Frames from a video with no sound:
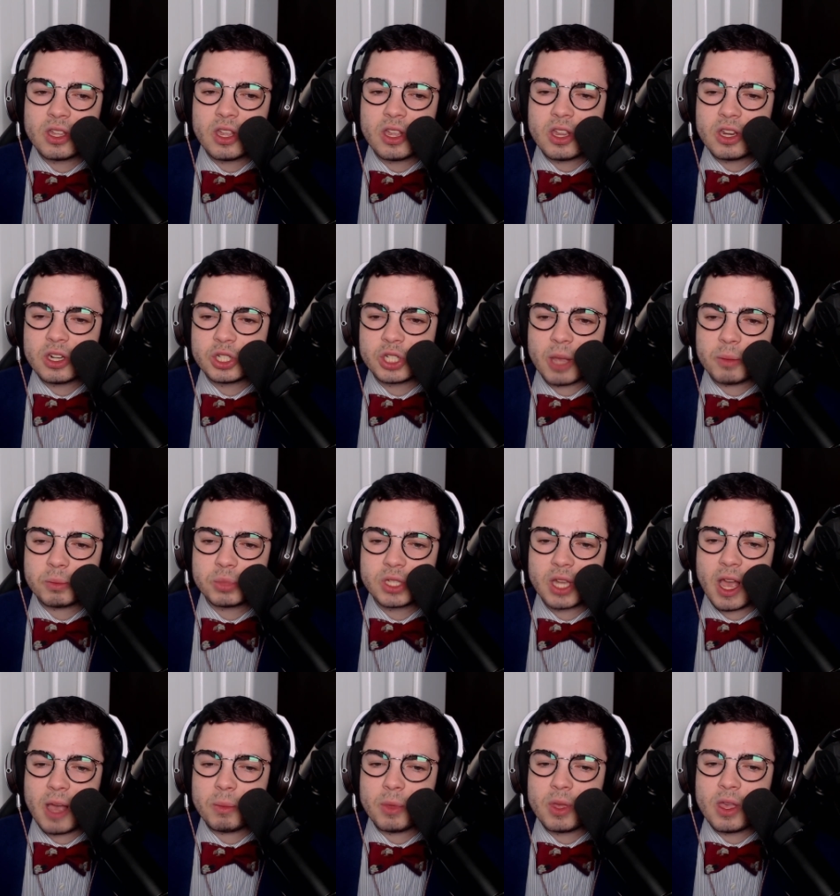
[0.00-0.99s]
Jumps
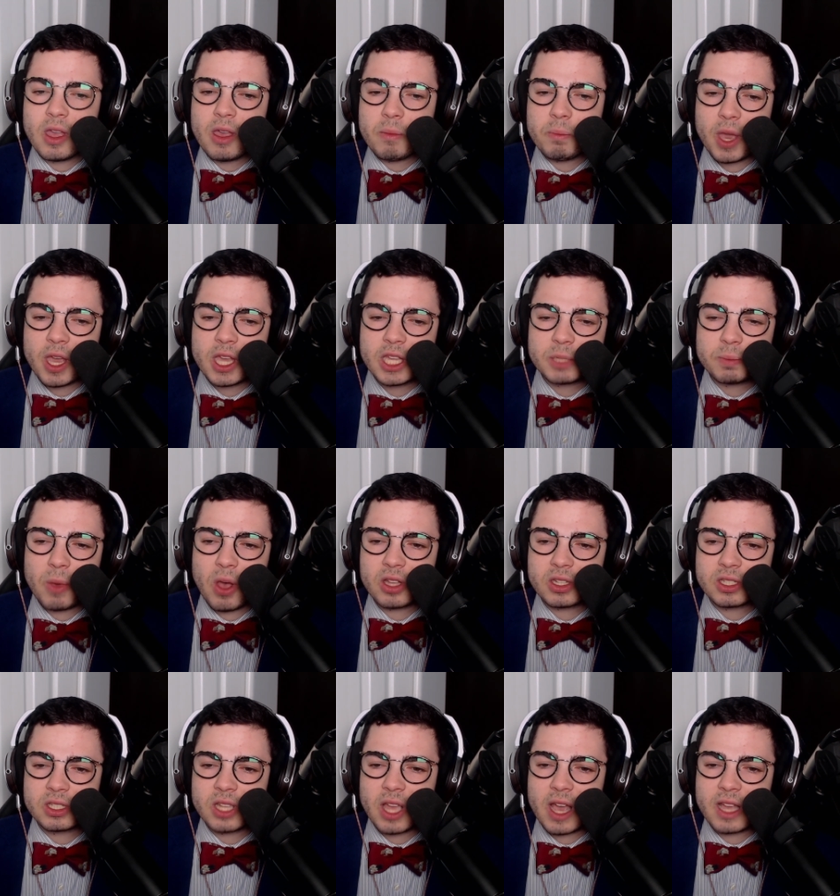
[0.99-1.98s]
up. Baseball
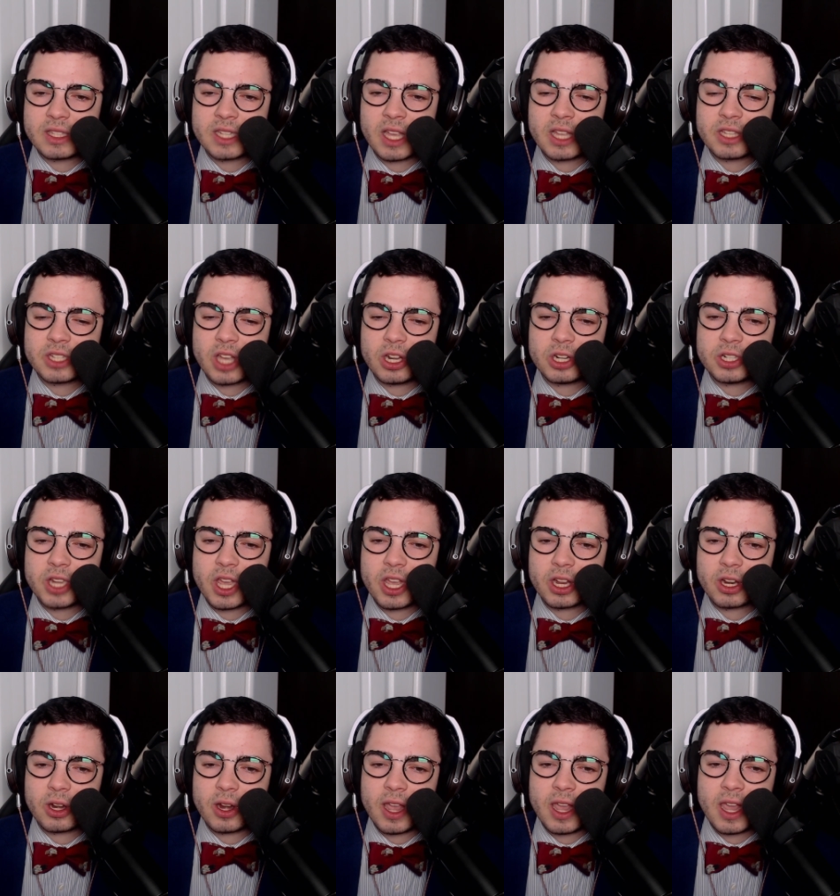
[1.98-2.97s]
slide sends
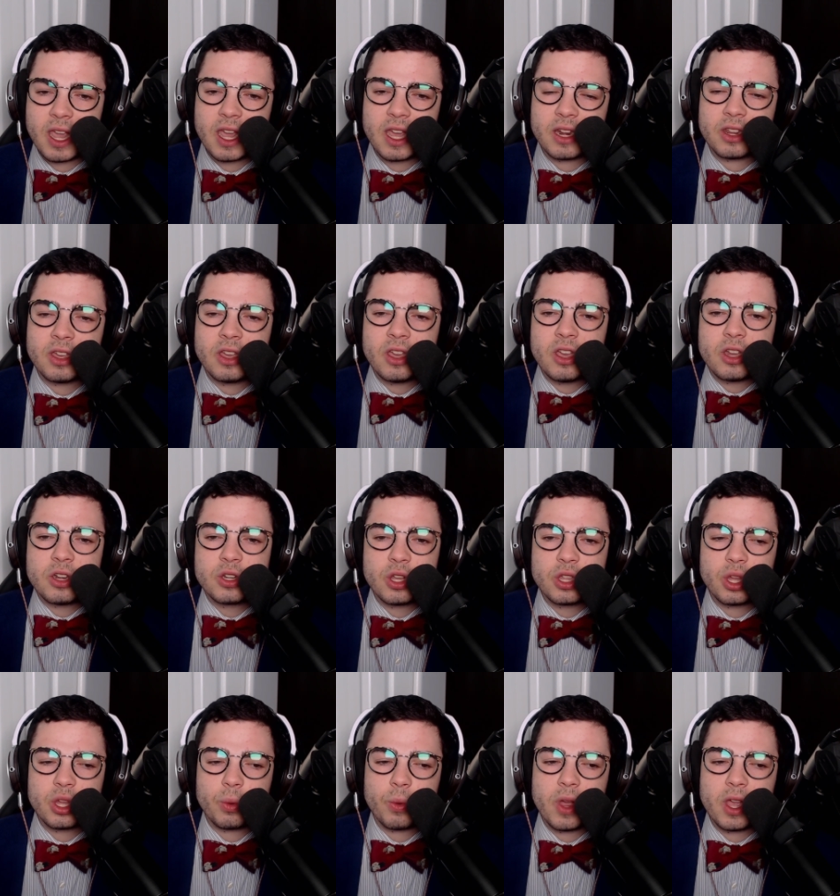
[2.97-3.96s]
Undertaker in to
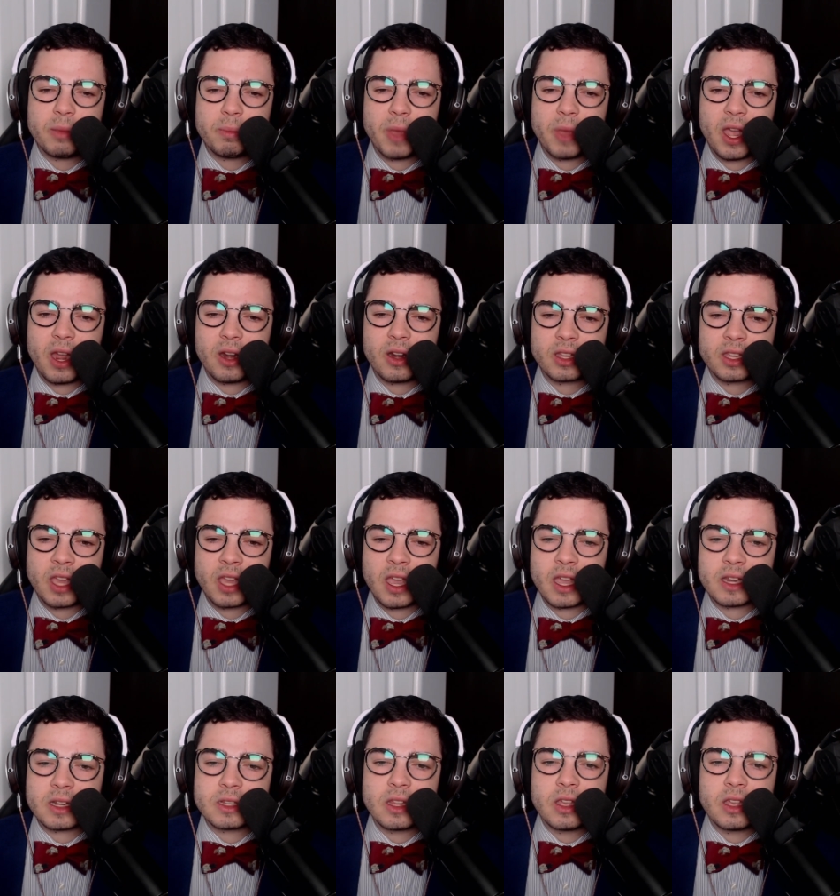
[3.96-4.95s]
the ring
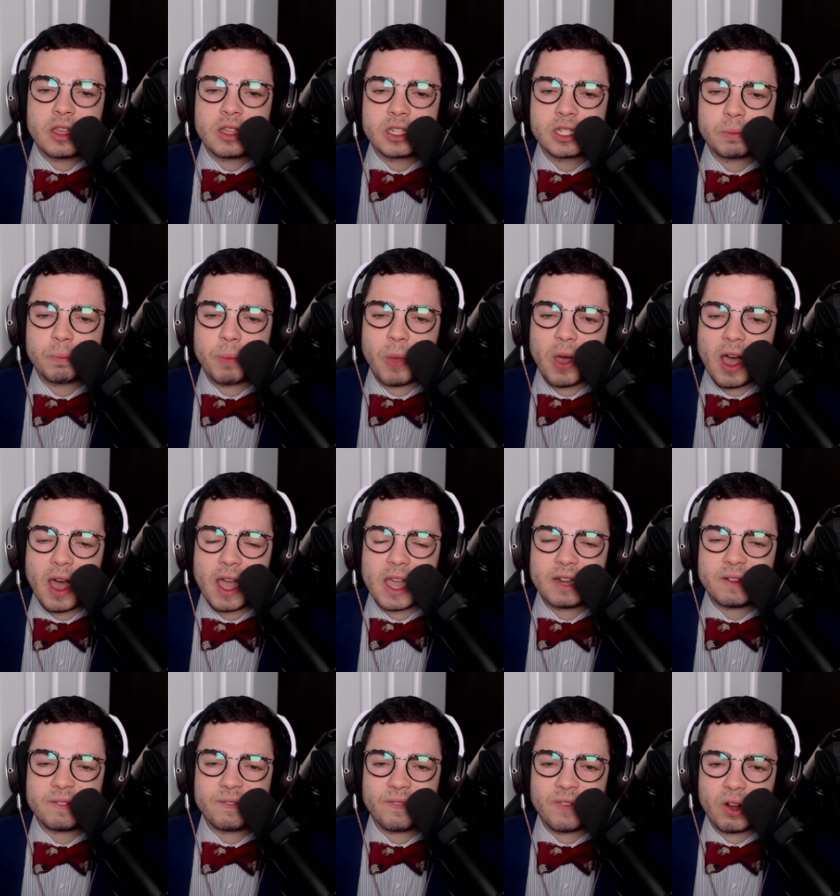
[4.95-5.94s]
barricade.
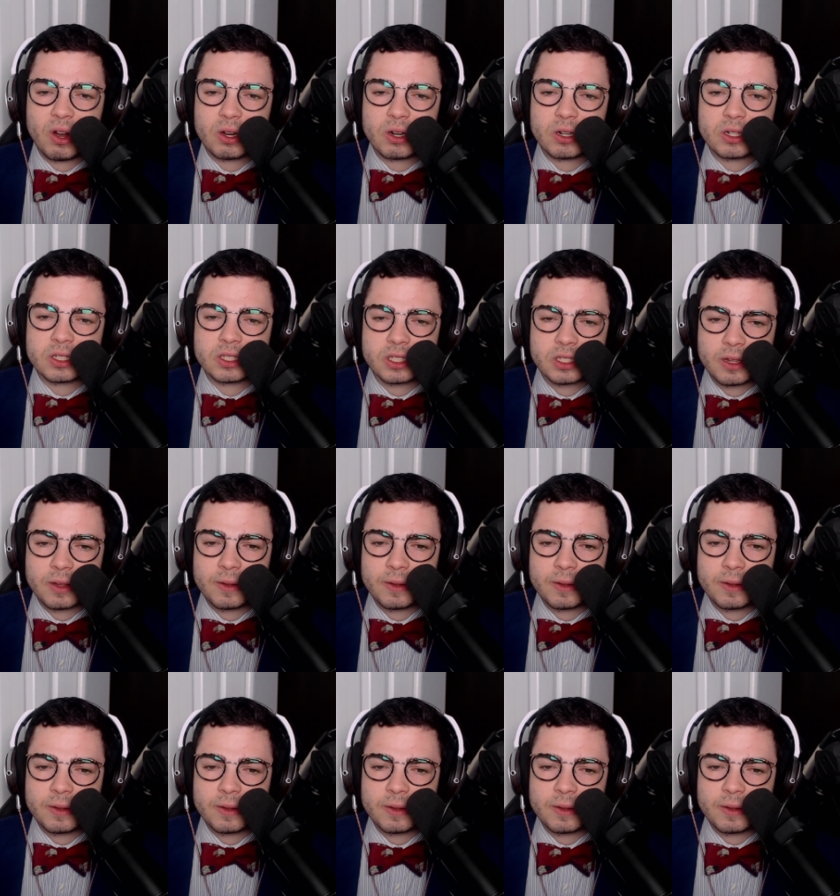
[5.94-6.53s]
Spine first.